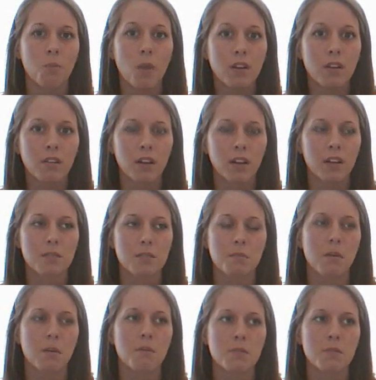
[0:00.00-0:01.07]
wondering, because my
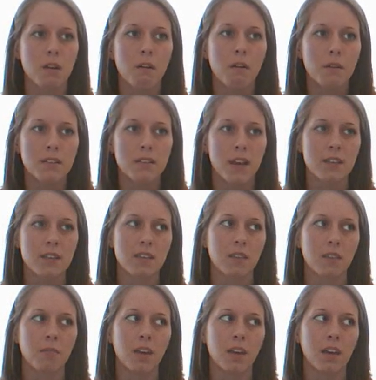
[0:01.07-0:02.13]
mom was always
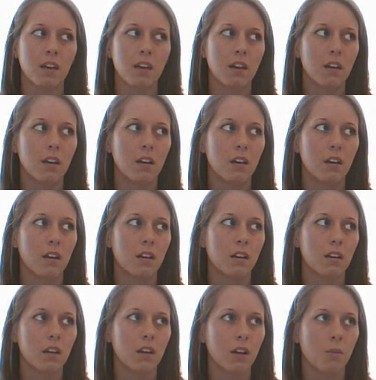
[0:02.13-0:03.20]
asking me,
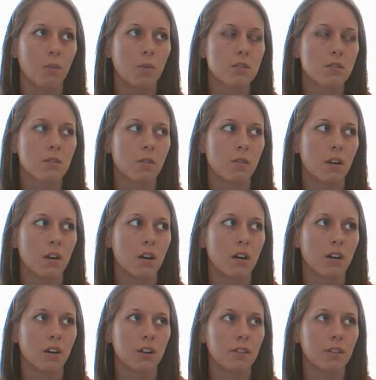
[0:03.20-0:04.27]
what's going on,
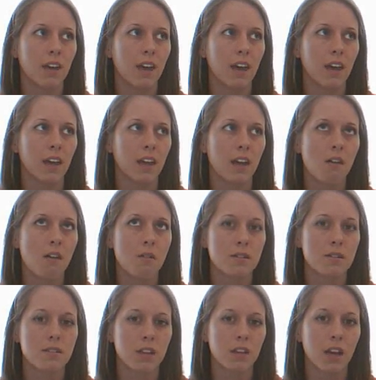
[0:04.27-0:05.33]
are you gay? And I
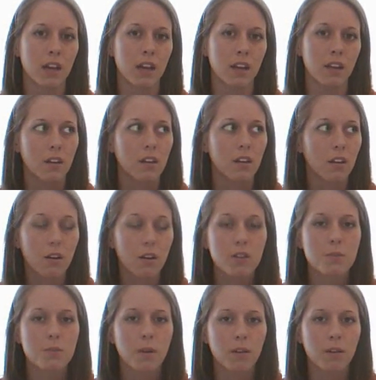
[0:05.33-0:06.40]
always denied it. The
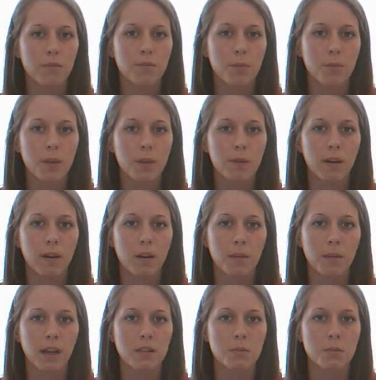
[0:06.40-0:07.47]
hardest part for me about
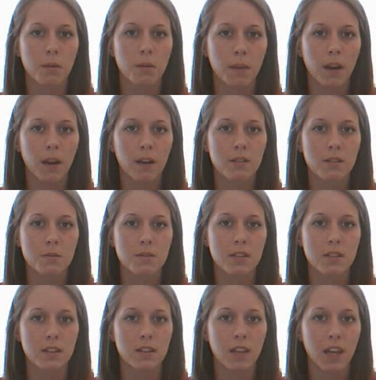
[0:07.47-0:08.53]
coming out to my parents was
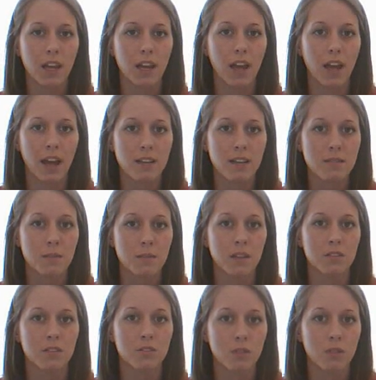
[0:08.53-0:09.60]
that they had asked
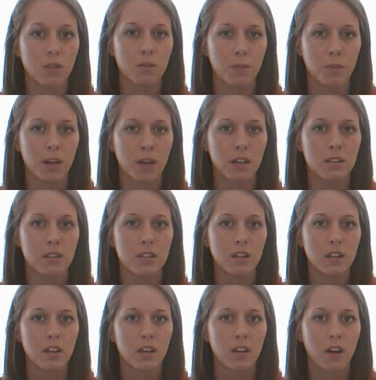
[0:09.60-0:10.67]
me so much,
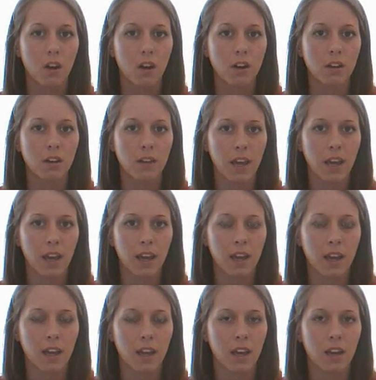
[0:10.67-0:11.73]
are you
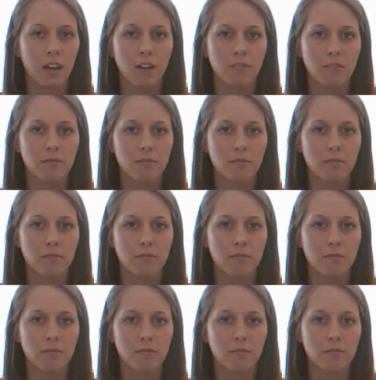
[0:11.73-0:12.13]
gay? And